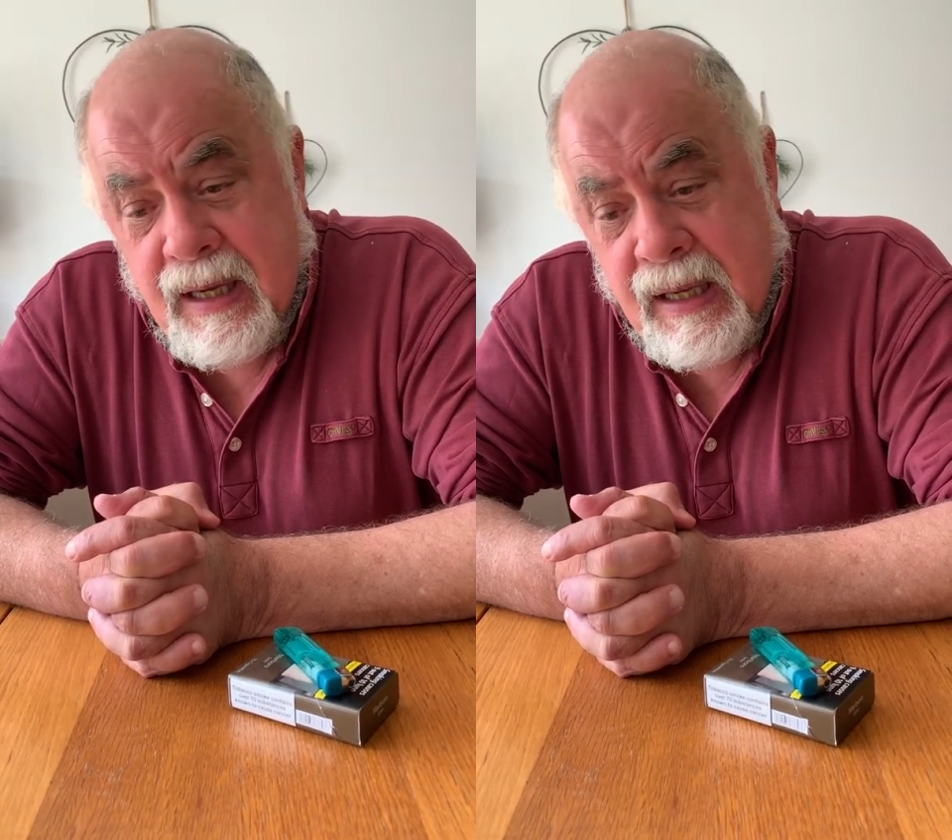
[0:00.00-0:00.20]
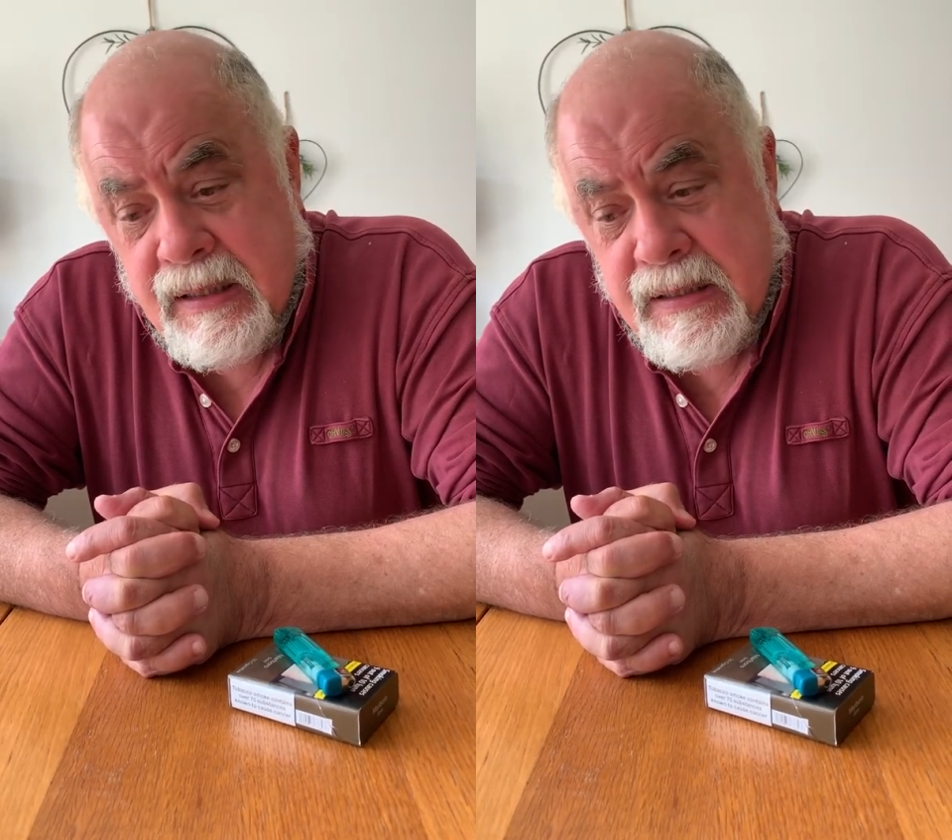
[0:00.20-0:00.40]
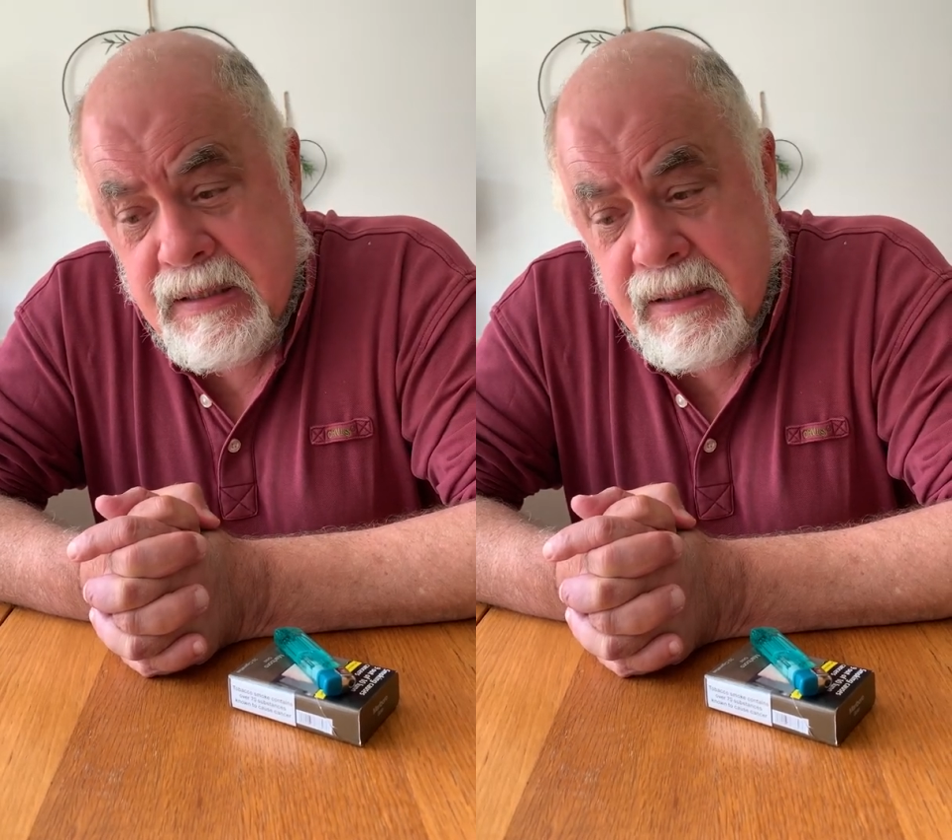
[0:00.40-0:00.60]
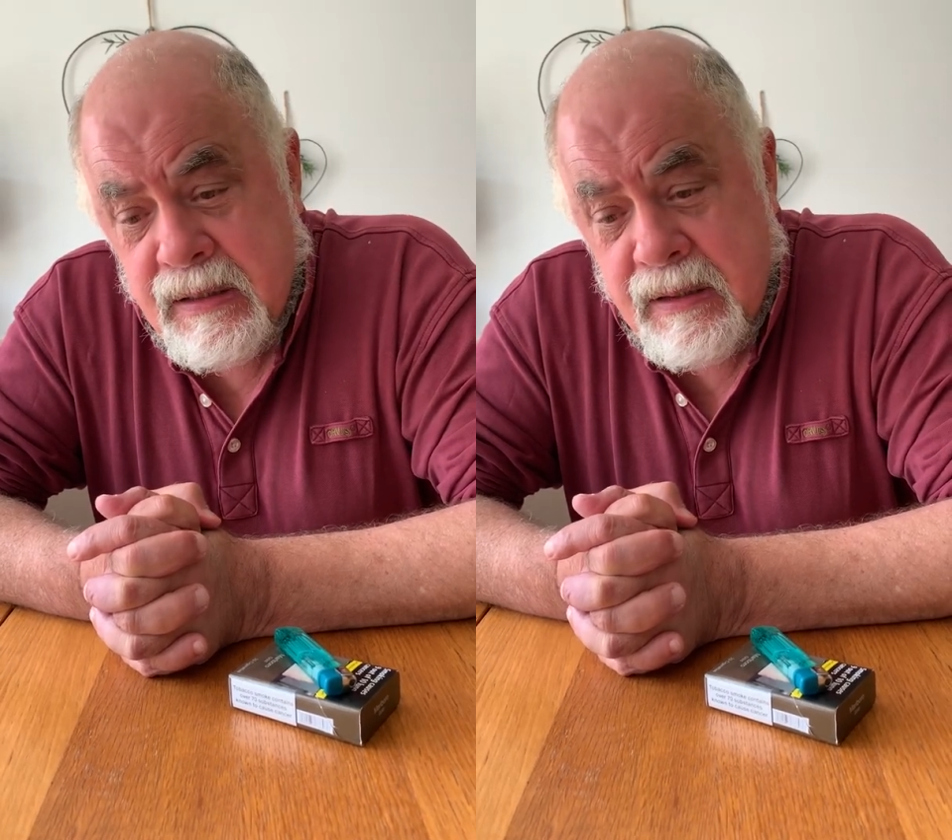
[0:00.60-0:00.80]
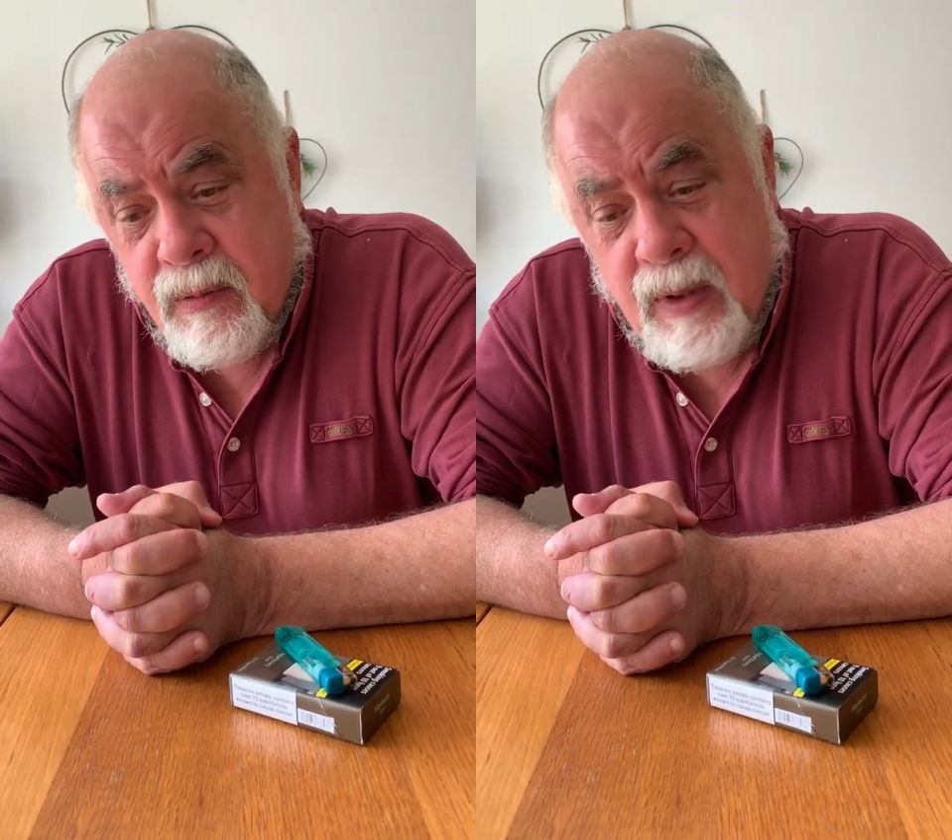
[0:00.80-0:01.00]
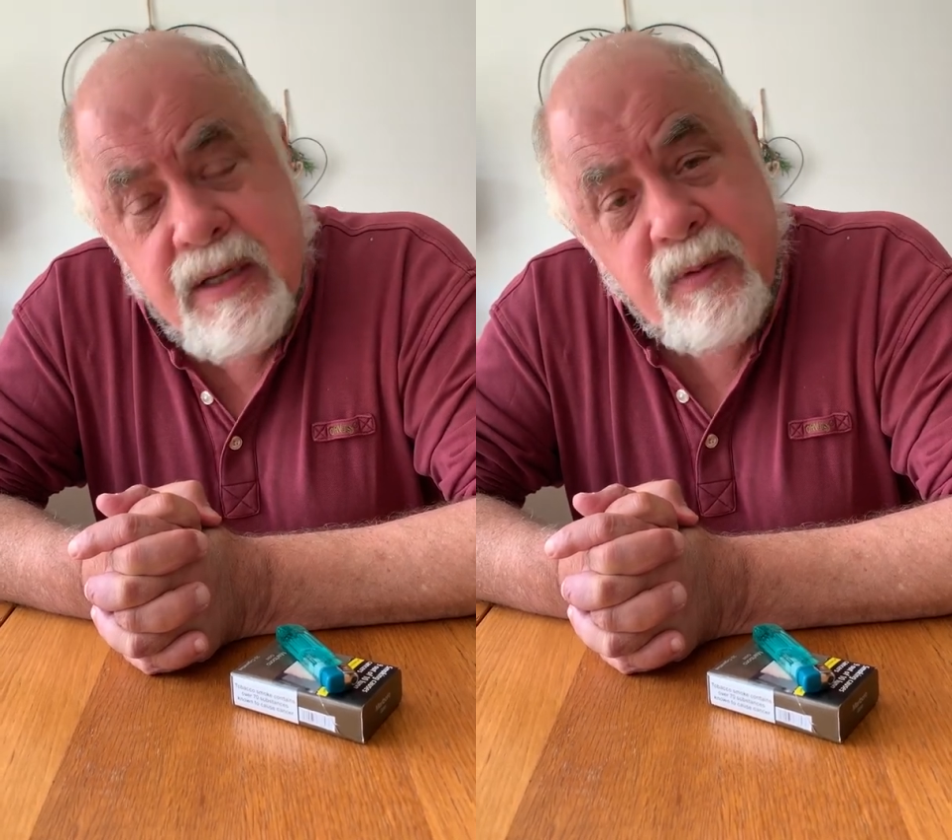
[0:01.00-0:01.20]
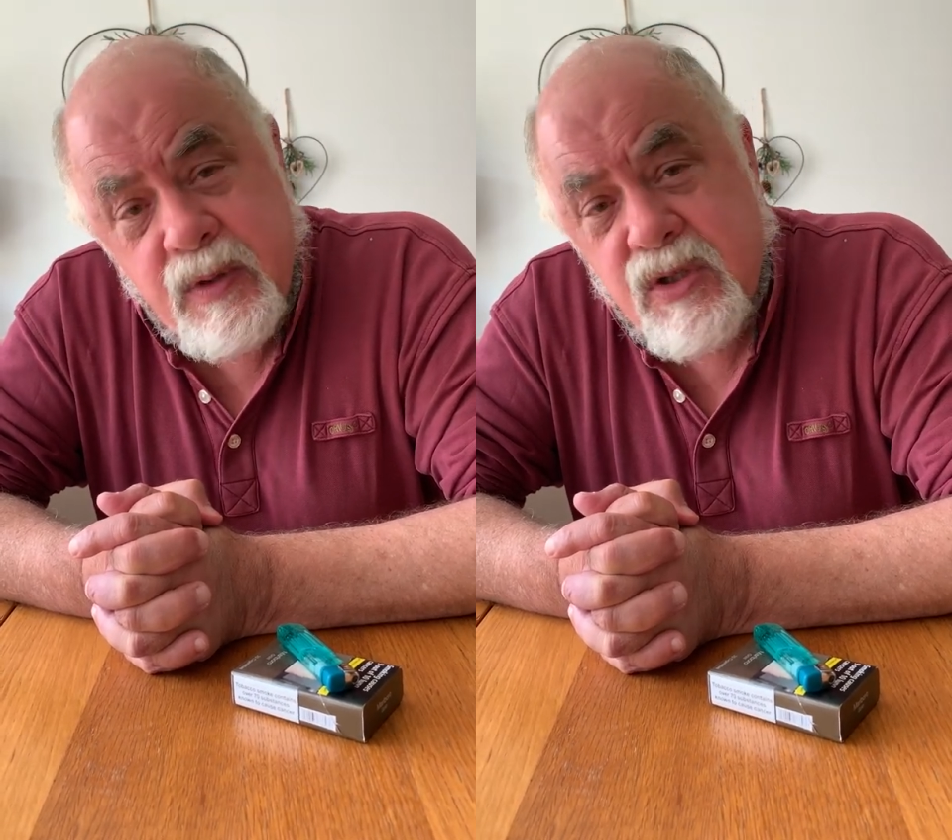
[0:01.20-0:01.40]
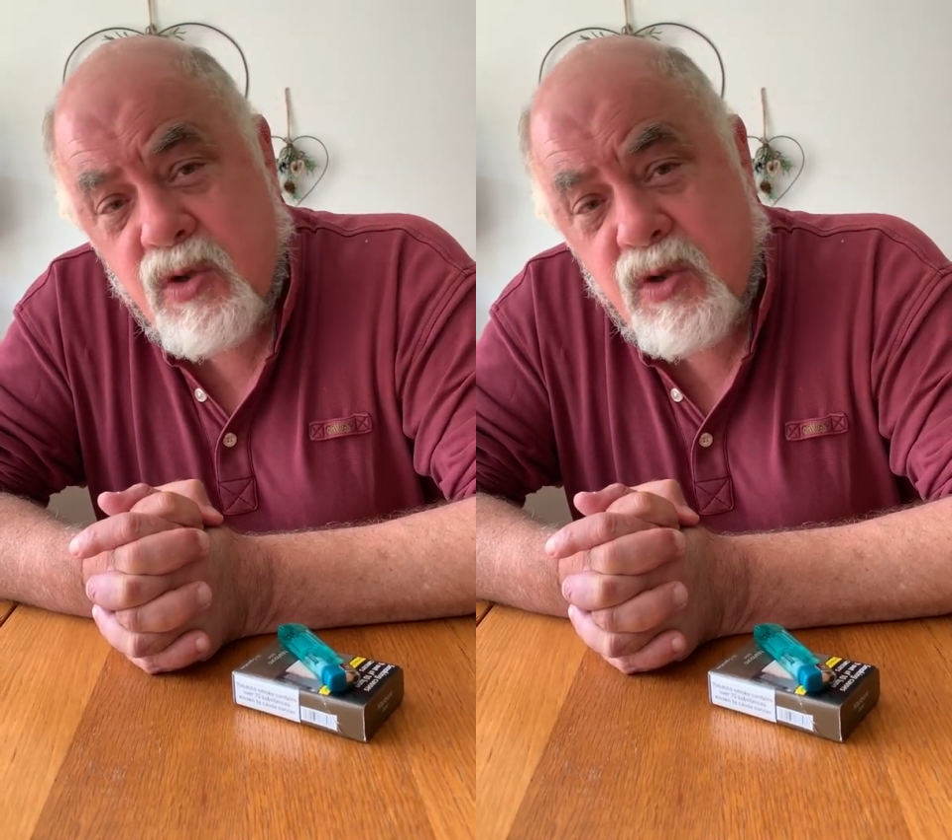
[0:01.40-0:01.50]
and when he was